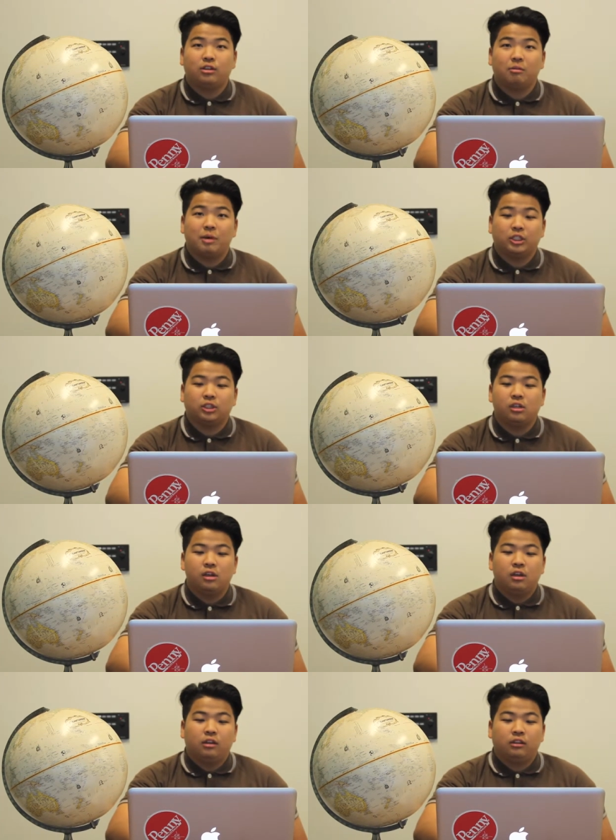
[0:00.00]
As you can
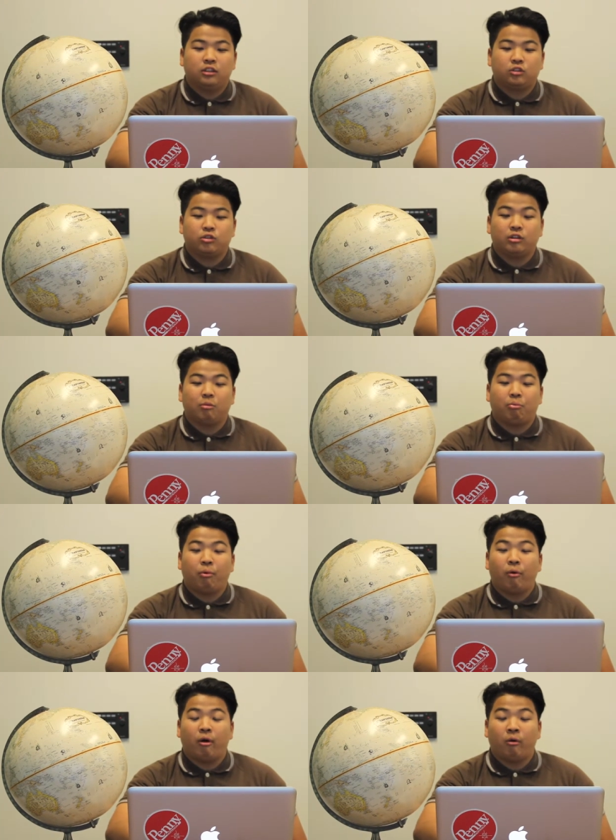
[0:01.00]
imagine, this
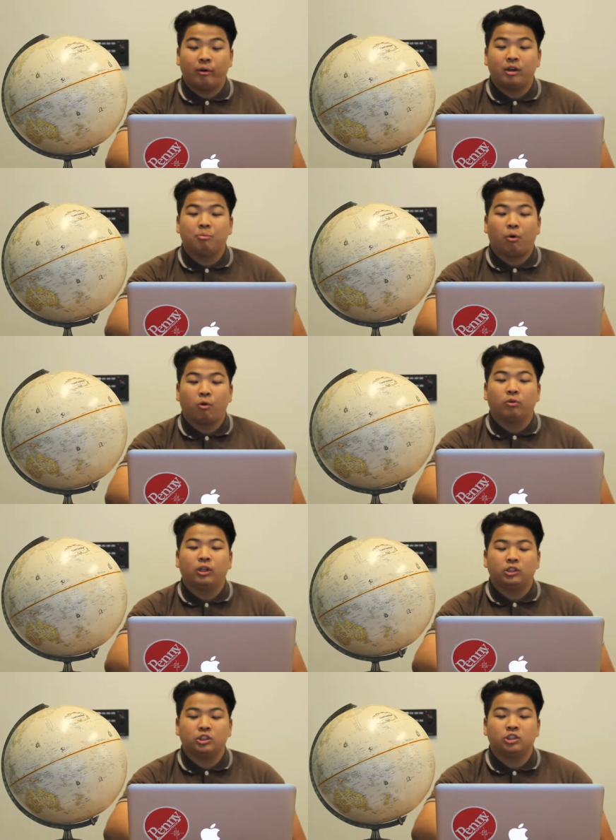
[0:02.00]
strained the already
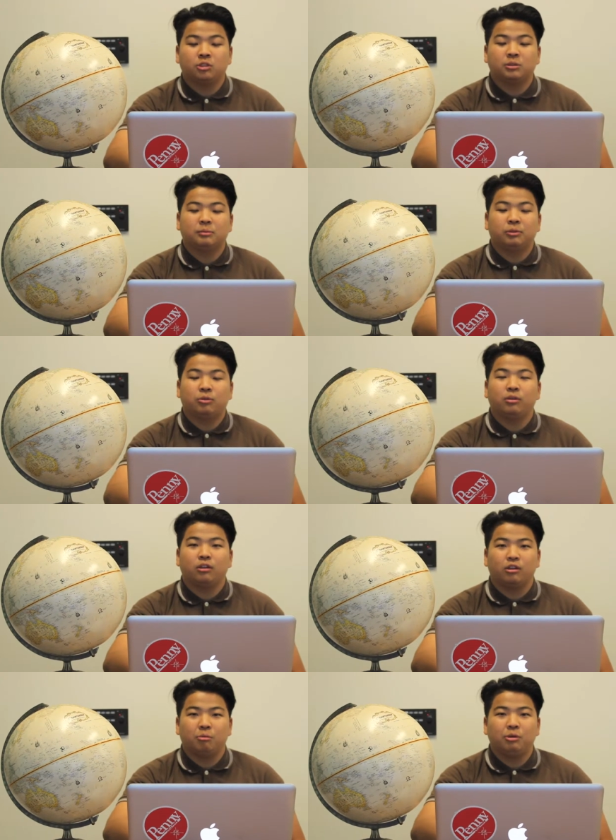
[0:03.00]
poor relationships
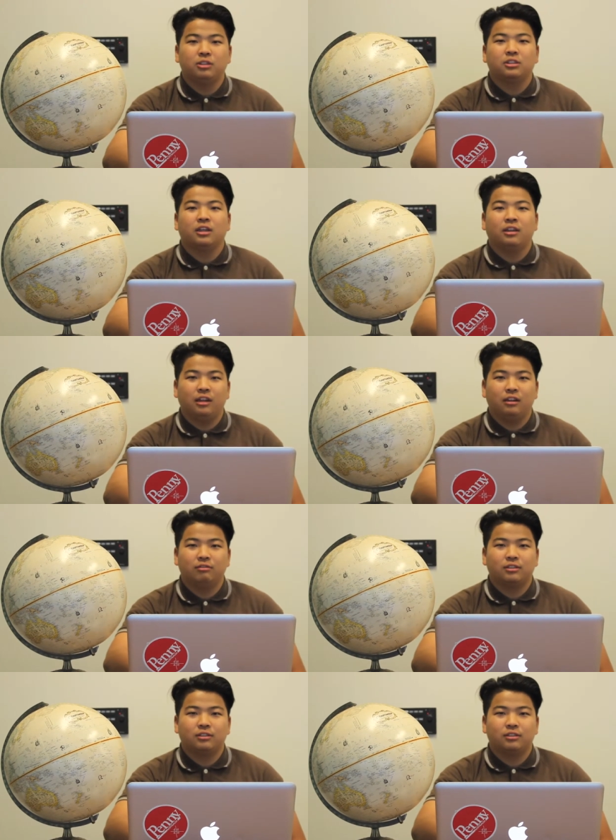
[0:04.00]
between the Europeans and